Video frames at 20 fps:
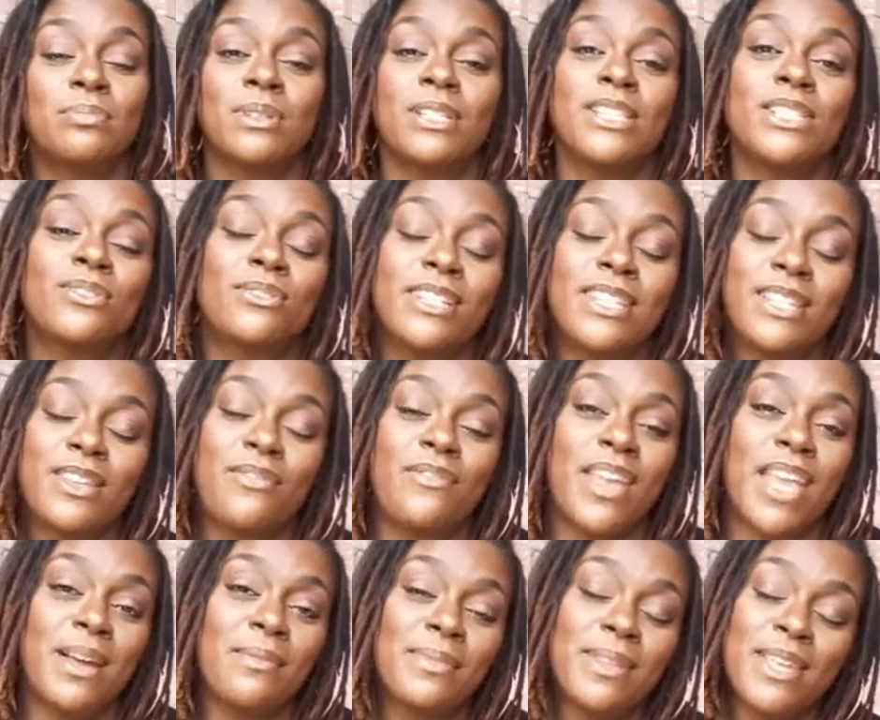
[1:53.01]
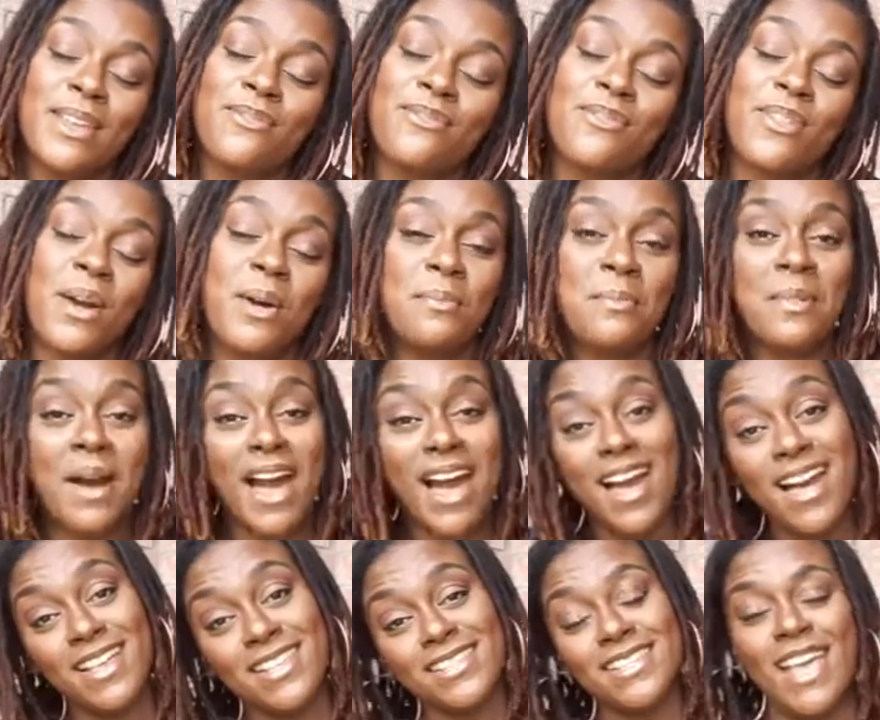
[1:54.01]
Please greet the family from
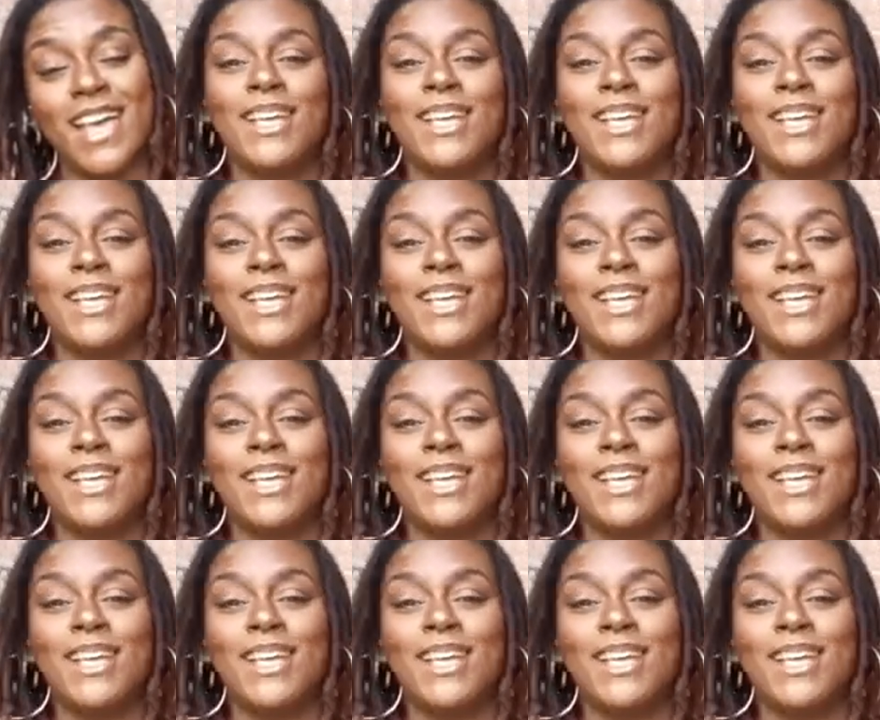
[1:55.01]
us